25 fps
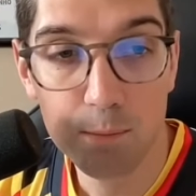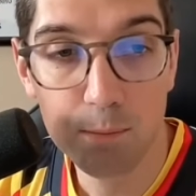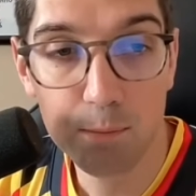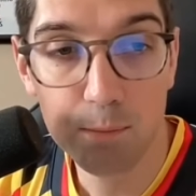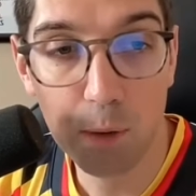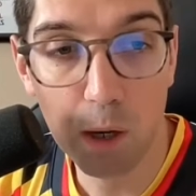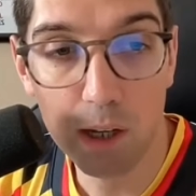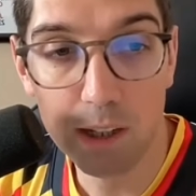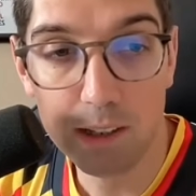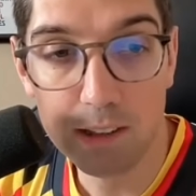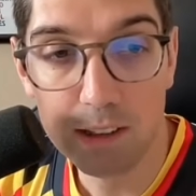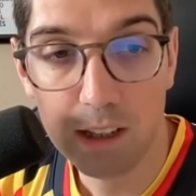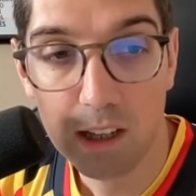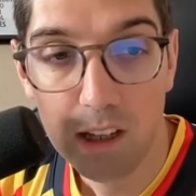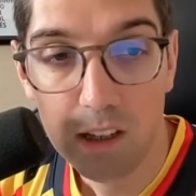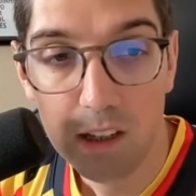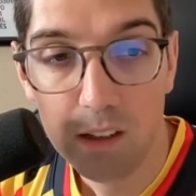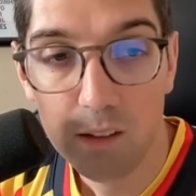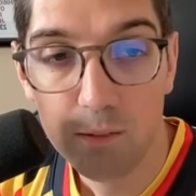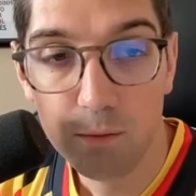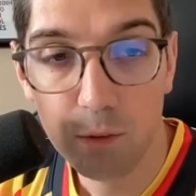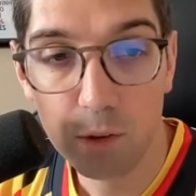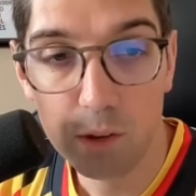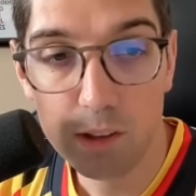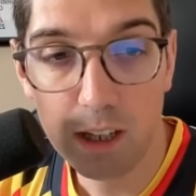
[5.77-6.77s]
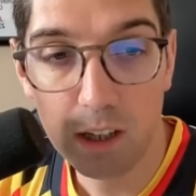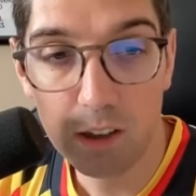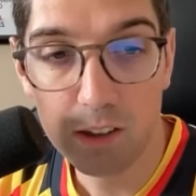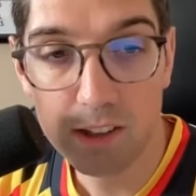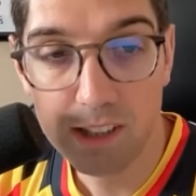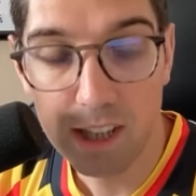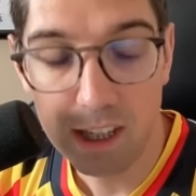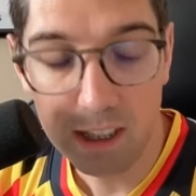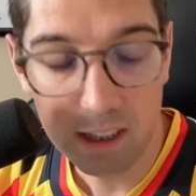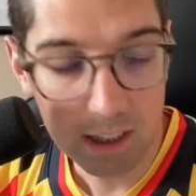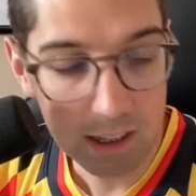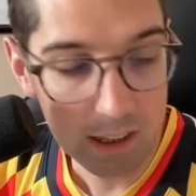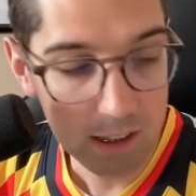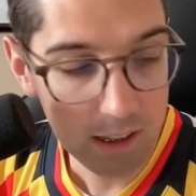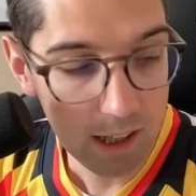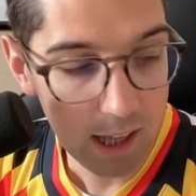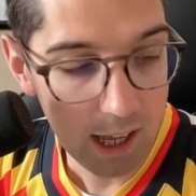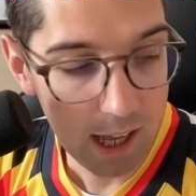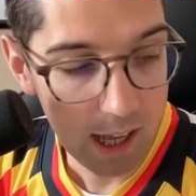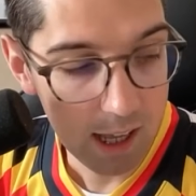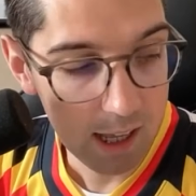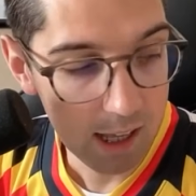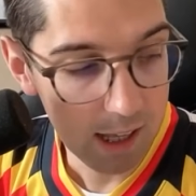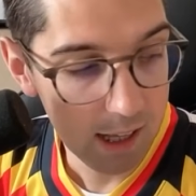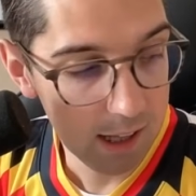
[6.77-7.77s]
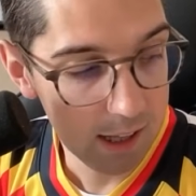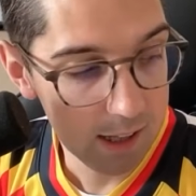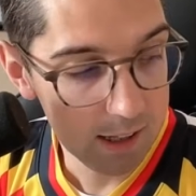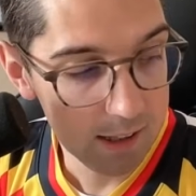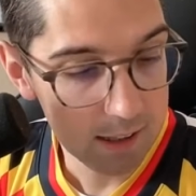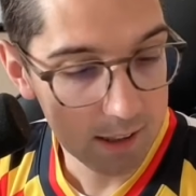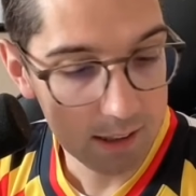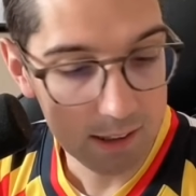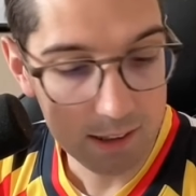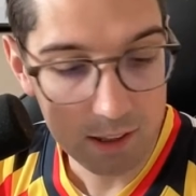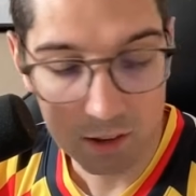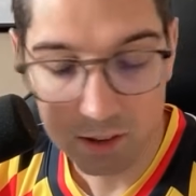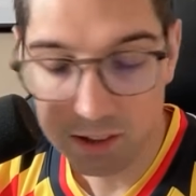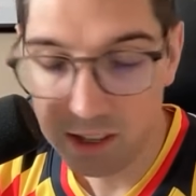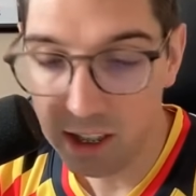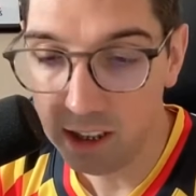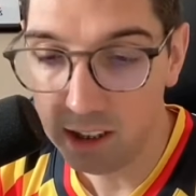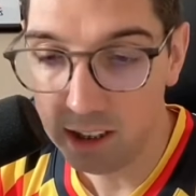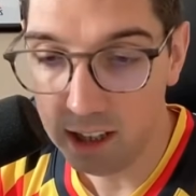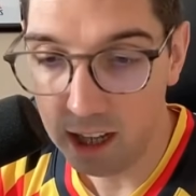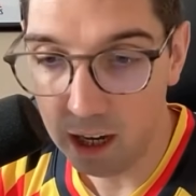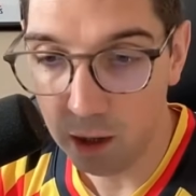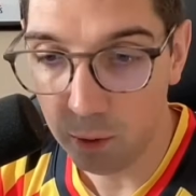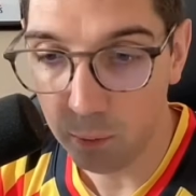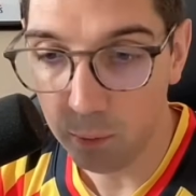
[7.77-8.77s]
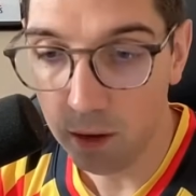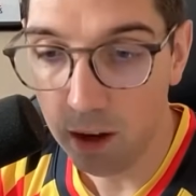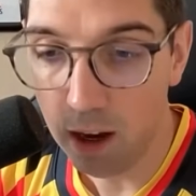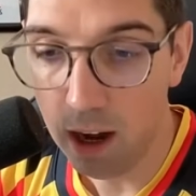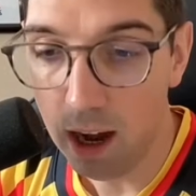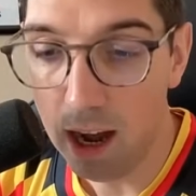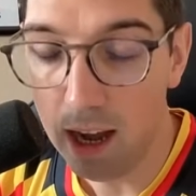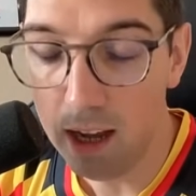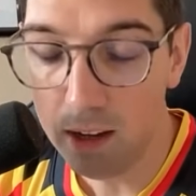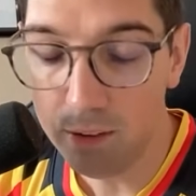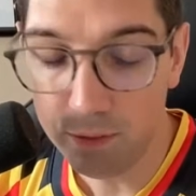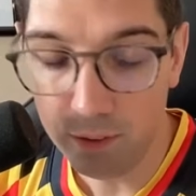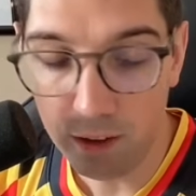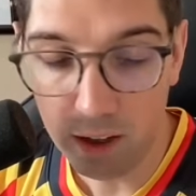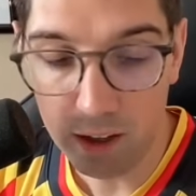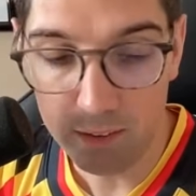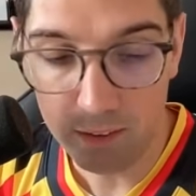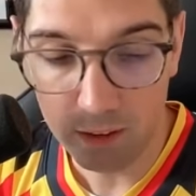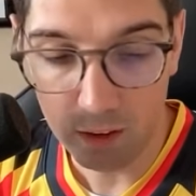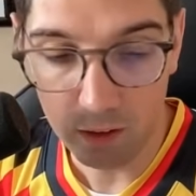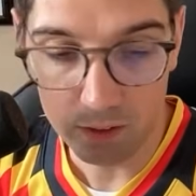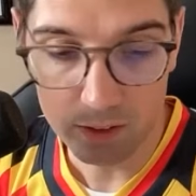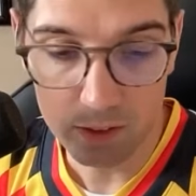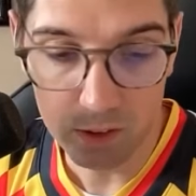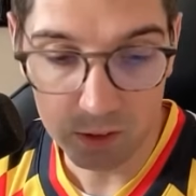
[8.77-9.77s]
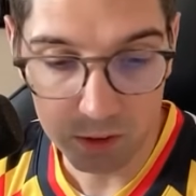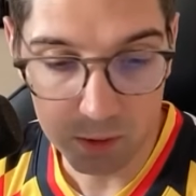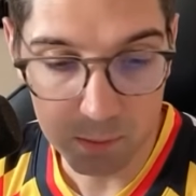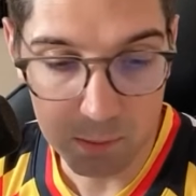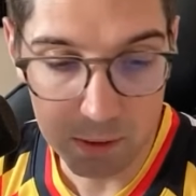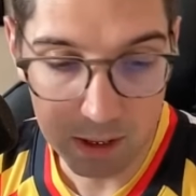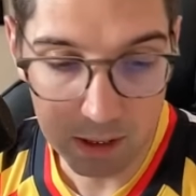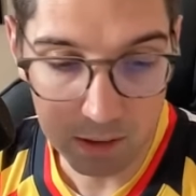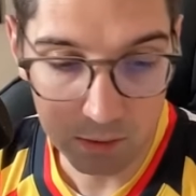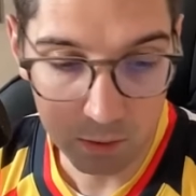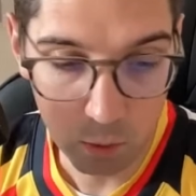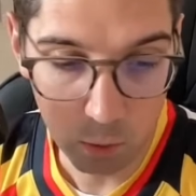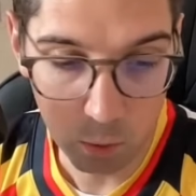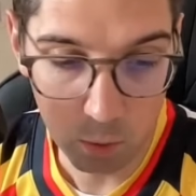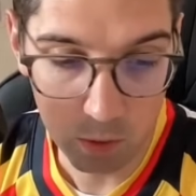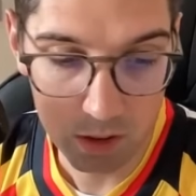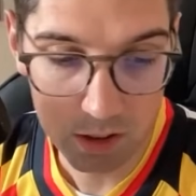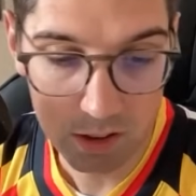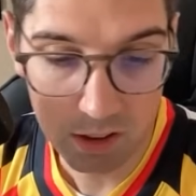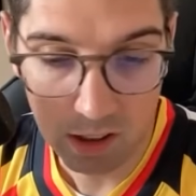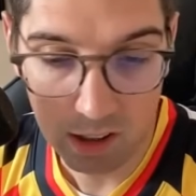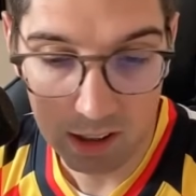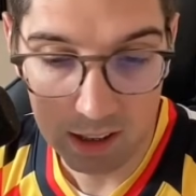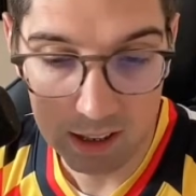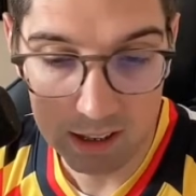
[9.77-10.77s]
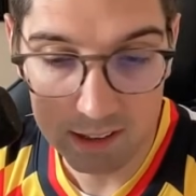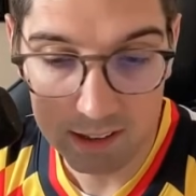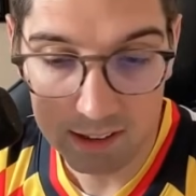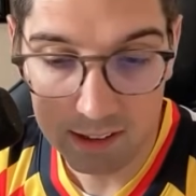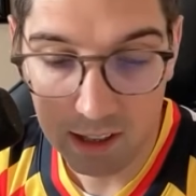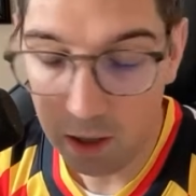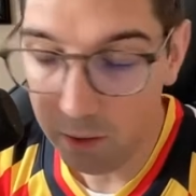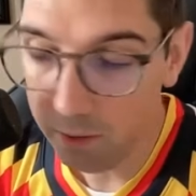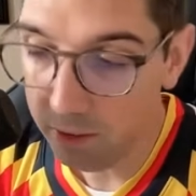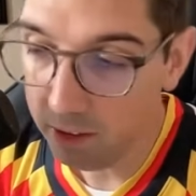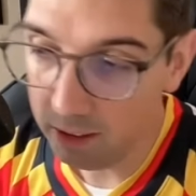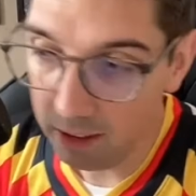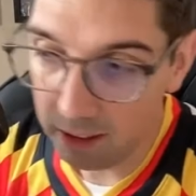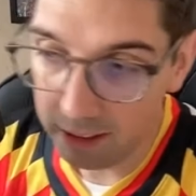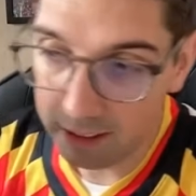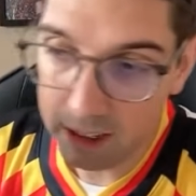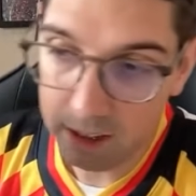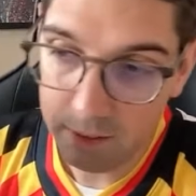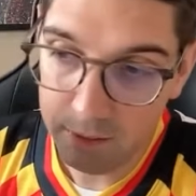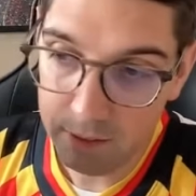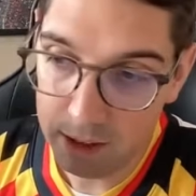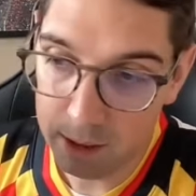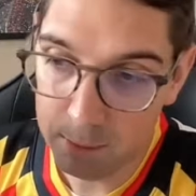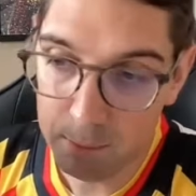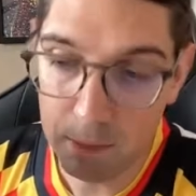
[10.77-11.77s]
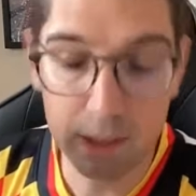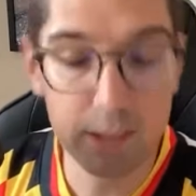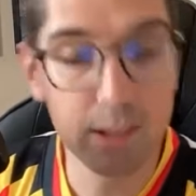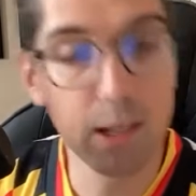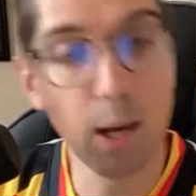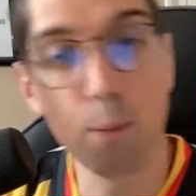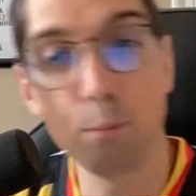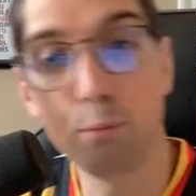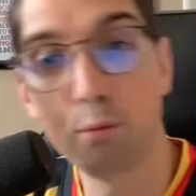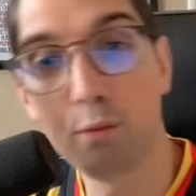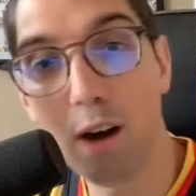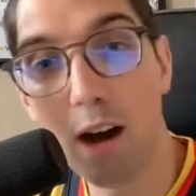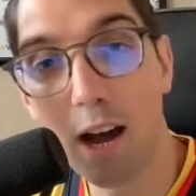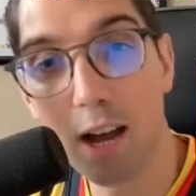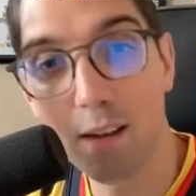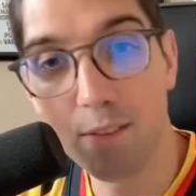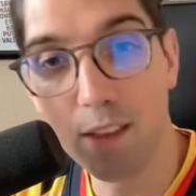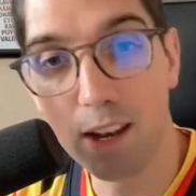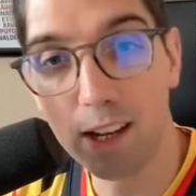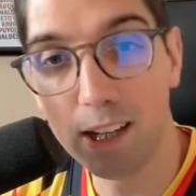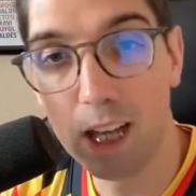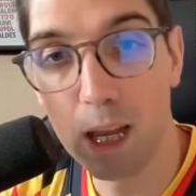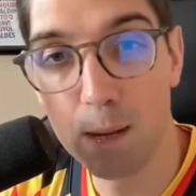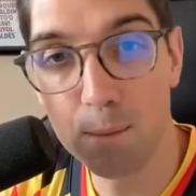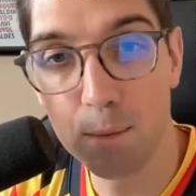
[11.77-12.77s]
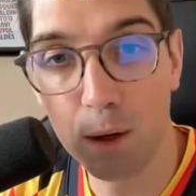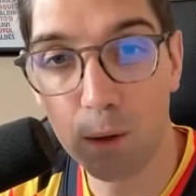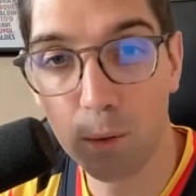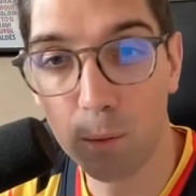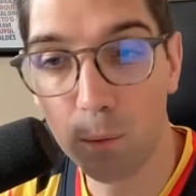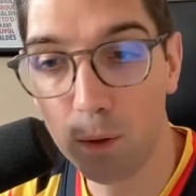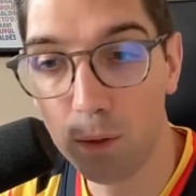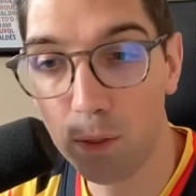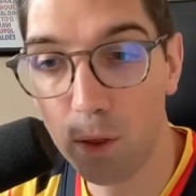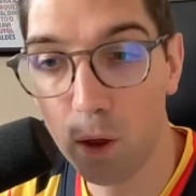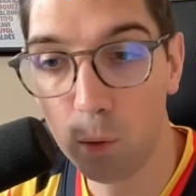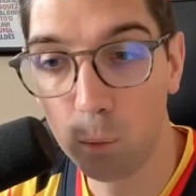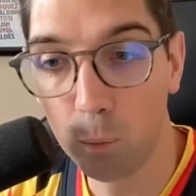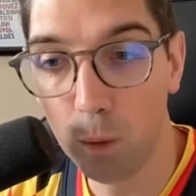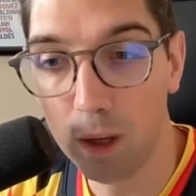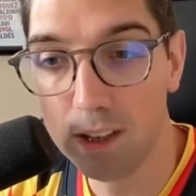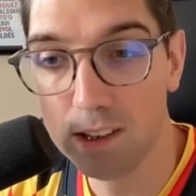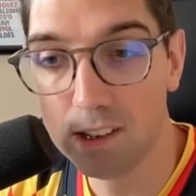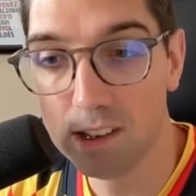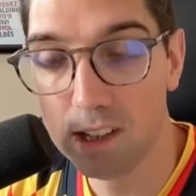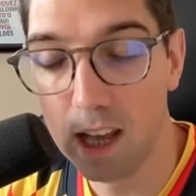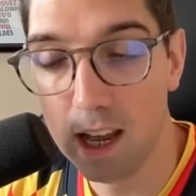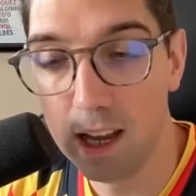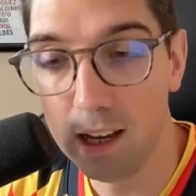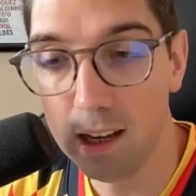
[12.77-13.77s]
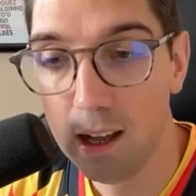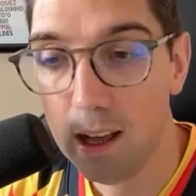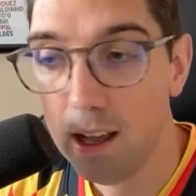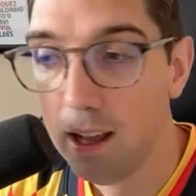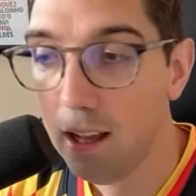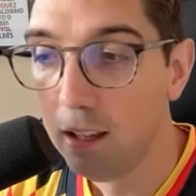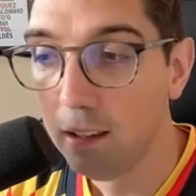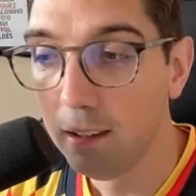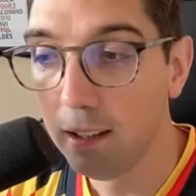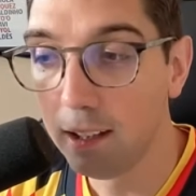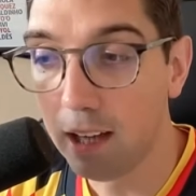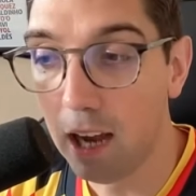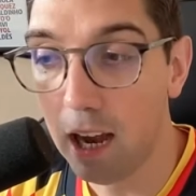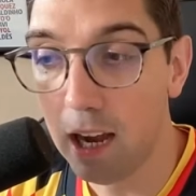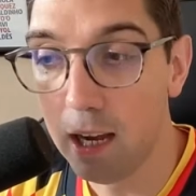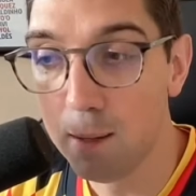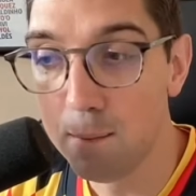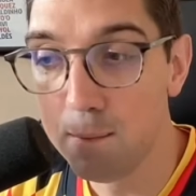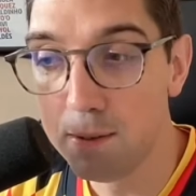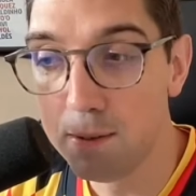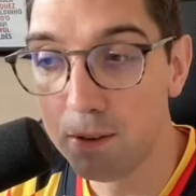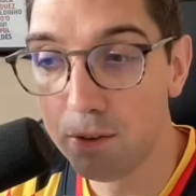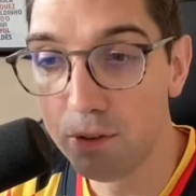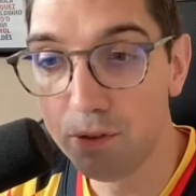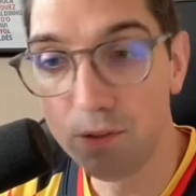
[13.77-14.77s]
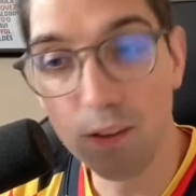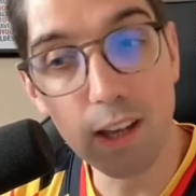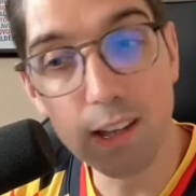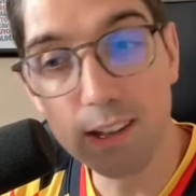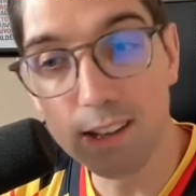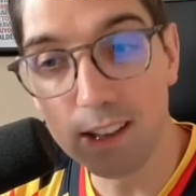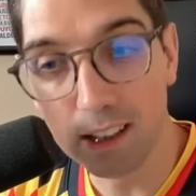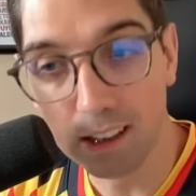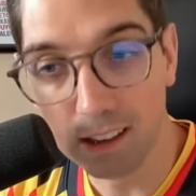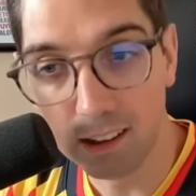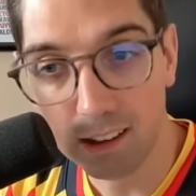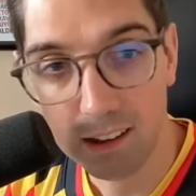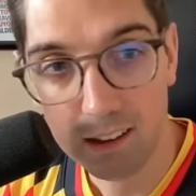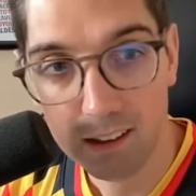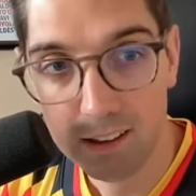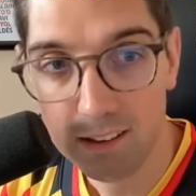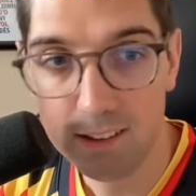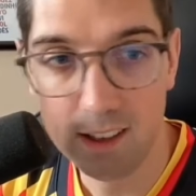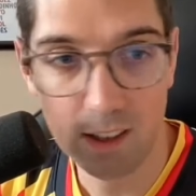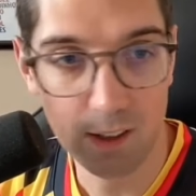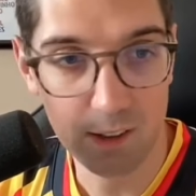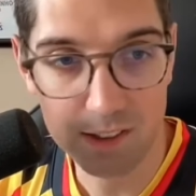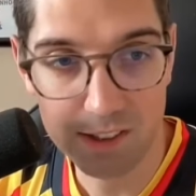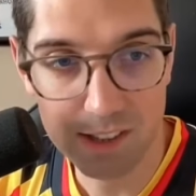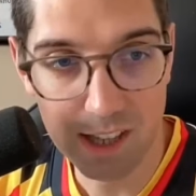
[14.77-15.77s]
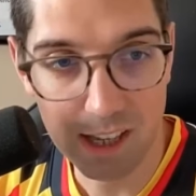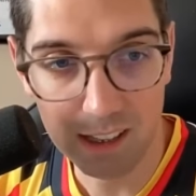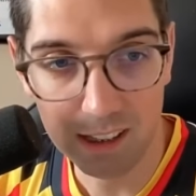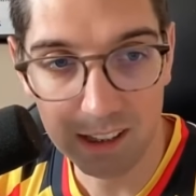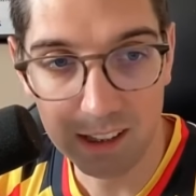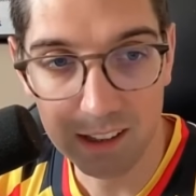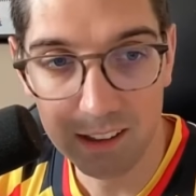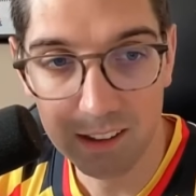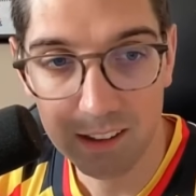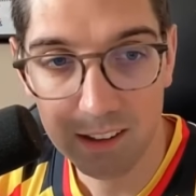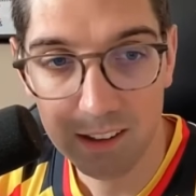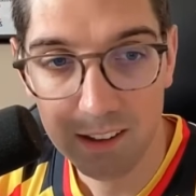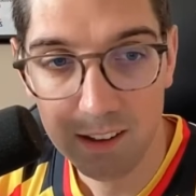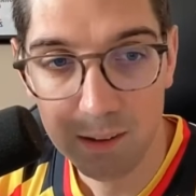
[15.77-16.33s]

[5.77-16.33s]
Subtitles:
but for Ter Stegen and Ter Stegen out, I find that on social media, of course, it sounded like even in my top 5 that I came out with on Wednesday, like I am defending Ter Stegen.